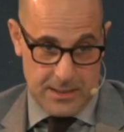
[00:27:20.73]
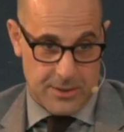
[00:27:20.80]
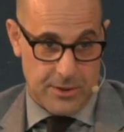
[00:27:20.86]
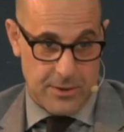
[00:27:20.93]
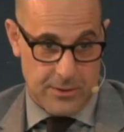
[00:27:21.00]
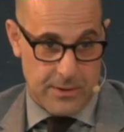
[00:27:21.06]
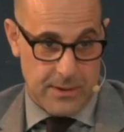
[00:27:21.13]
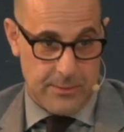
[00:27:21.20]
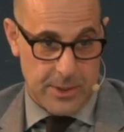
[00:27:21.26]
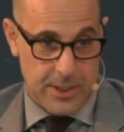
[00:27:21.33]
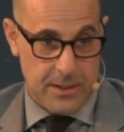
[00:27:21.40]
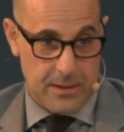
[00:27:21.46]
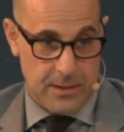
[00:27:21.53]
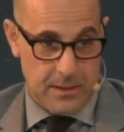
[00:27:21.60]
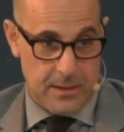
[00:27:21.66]
Do you know what I
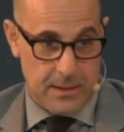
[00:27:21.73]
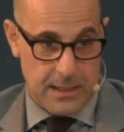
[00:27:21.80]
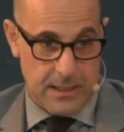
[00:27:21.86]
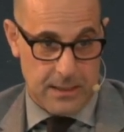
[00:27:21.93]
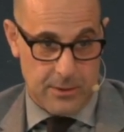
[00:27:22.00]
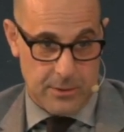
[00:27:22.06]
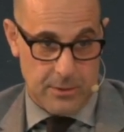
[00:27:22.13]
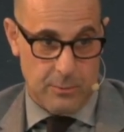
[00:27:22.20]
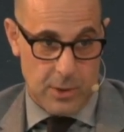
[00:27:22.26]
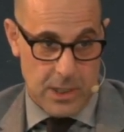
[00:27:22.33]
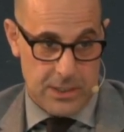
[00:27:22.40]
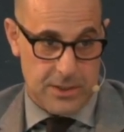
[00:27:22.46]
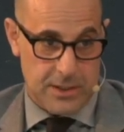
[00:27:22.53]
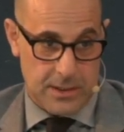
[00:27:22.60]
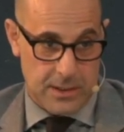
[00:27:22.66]
mean? That you're
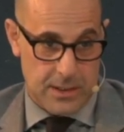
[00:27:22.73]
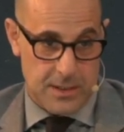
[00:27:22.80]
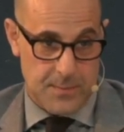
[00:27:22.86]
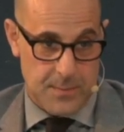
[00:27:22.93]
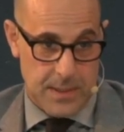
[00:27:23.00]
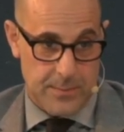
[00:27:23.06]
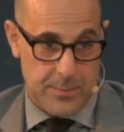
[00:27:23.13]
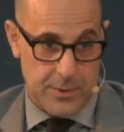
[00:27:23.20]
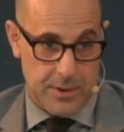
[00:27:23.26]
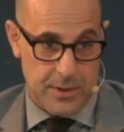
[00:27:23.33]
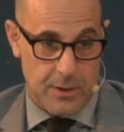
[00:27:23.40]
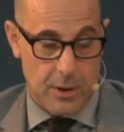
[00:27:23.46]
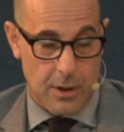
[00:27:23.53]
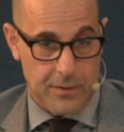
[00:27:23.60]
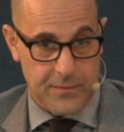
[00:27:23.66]
watching these people,
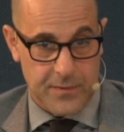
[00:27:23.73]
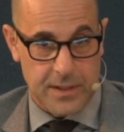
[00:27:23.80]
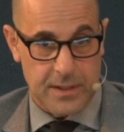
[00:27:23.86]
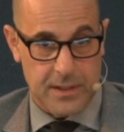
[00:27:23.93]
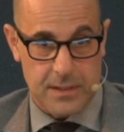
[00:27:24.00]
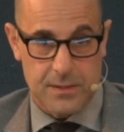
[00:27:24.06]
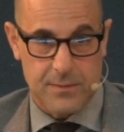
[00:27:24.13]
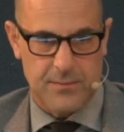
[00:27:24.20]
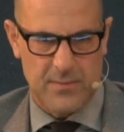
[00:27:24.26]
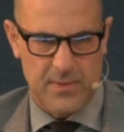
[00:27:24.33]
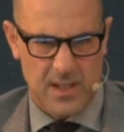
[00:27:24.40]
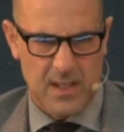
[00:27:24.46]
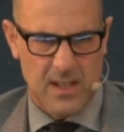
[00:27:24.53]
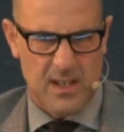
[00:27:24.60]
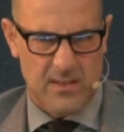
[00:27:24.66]
and often it's
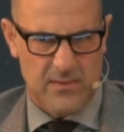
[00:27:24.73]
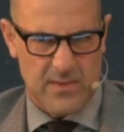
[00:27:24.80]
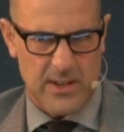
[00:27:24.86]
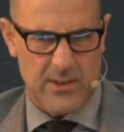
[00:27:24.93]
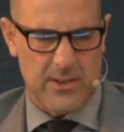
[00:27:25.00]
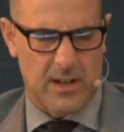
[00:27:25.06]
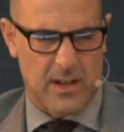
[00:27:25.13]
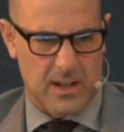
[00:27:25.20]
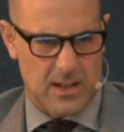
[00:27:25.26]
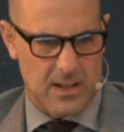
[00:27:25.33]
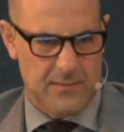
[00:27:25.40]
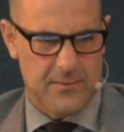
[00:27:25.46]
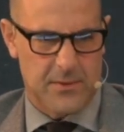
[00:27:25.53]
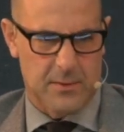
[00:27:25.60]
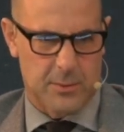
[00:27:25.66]
very
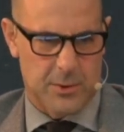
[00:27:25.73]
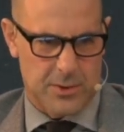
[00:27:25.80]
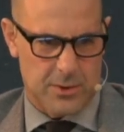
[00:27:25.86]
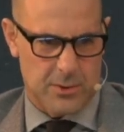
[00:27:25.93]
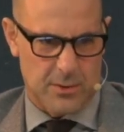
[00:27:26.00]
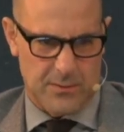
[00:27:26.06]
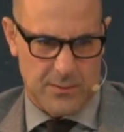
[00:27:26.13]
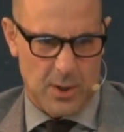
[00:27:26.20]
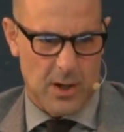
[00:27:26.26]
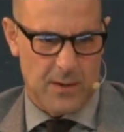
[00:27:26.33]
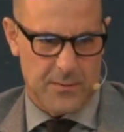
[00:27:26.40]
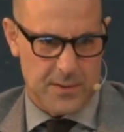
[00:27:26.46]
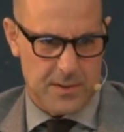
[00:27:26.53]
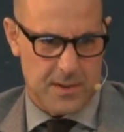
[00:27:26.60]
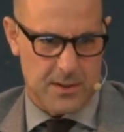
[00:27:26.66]
uncomfortable, sort of
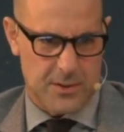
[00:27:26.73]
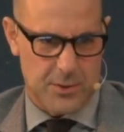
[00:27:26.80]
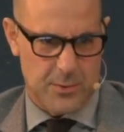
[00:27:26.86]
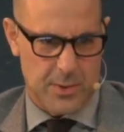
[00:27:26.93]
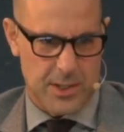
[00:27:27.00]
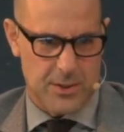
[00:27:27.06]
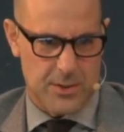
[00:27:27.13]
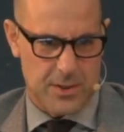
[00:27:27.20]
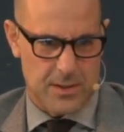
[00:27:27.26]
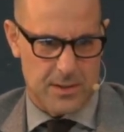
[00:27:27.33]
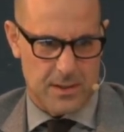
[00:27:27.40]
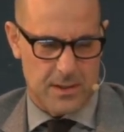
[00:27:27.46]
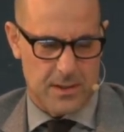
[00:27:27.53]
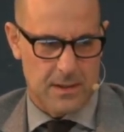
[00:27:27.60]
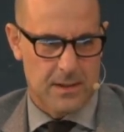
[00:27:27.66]
awful situations,
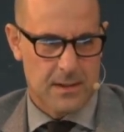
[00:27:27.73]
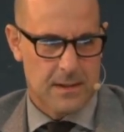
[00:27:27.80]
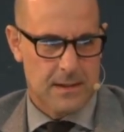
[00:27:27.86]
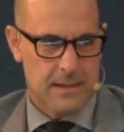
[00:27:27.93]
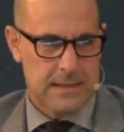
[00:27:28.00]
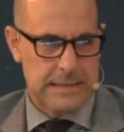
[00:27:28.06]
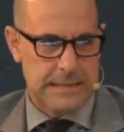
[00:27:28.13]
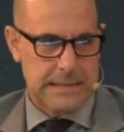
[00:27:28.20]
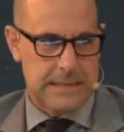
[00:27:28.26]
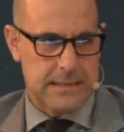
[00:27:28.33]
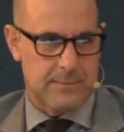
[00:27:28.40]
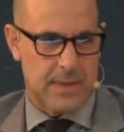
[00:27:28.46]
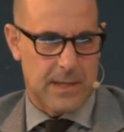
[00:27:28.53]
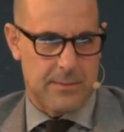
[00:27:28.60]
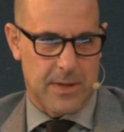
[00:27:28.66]
and
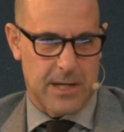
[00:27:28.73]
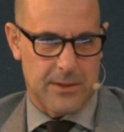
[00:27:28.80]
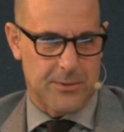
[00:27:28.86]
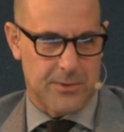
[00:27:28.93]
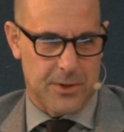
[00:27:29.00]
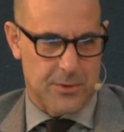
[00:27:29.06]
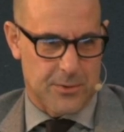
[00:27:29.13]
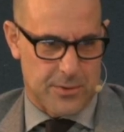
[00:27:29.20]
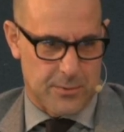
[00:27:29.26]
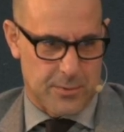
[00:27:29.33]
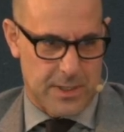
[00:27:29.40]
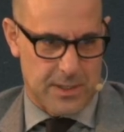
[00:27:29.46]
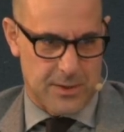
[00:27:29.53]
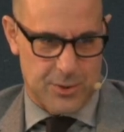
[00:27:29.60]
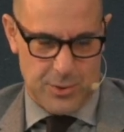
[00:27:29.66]
maybe I don't know. Do
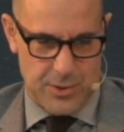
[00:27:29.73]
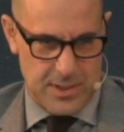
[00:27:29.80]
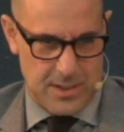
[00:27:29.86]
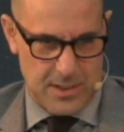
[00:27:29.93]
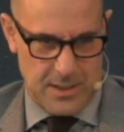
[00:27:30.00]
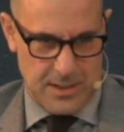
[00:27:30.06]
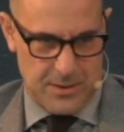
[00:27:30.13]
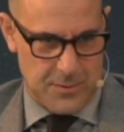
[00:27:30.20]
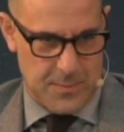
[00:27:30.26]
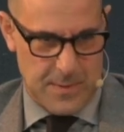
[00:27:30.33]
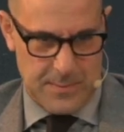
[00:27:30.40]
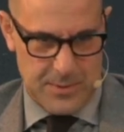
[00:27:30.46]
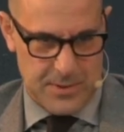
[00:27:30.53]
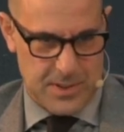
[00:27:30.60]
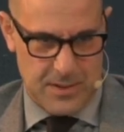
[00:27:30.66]
we enjoy seeing other
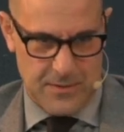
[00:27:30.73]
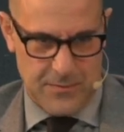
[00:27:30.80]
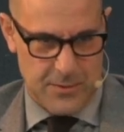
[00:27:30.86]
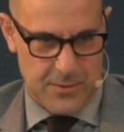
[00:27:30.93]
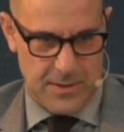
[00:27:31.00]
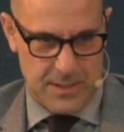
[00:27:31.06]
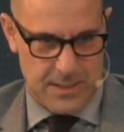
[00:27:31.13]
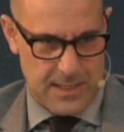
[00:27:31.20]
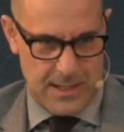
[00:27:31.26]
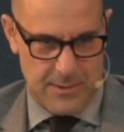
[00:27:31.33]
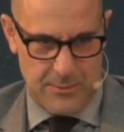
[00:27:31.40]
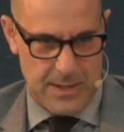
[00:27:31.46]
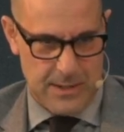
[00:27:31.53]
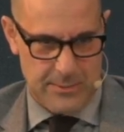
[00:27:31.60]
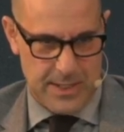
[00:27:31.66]
people suffer? Is that
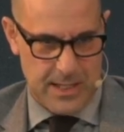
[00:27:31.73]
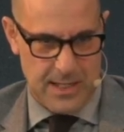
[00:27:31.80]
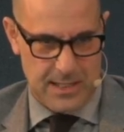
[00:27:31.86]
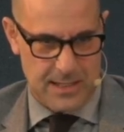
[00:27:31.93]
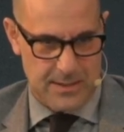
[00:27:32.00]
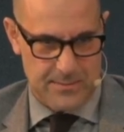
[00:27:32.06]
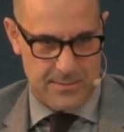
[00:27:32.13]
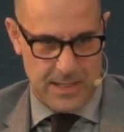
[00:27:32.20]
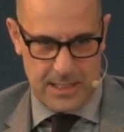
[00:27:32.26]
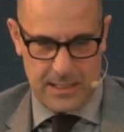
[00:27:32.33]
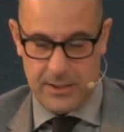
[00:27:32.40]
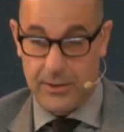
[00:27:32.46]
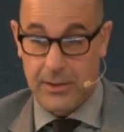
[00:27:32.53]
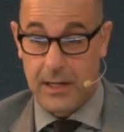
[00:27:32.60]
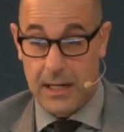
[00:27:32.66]
why we like them? I don't.